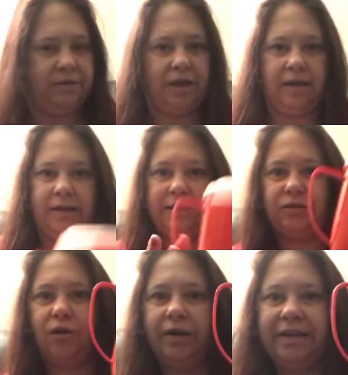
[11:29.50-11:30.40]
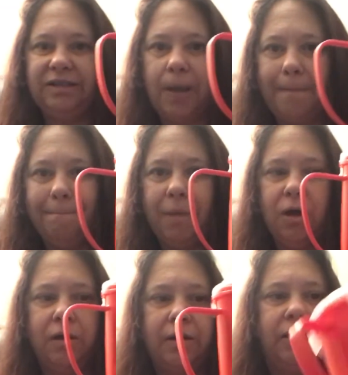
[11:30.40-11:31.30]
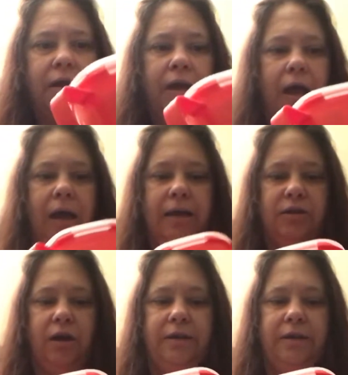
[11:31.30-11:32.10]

then he's got his mug, and